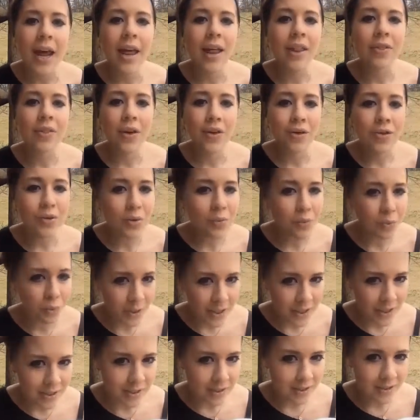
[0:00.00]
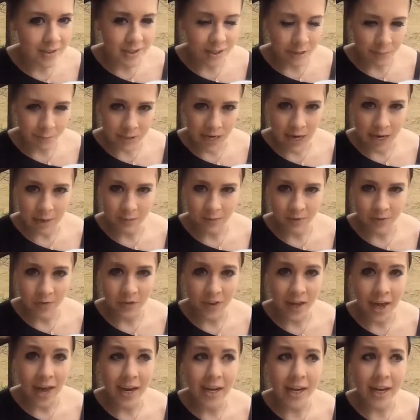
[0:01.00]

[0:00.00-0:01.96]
There's a reason sometimes for that.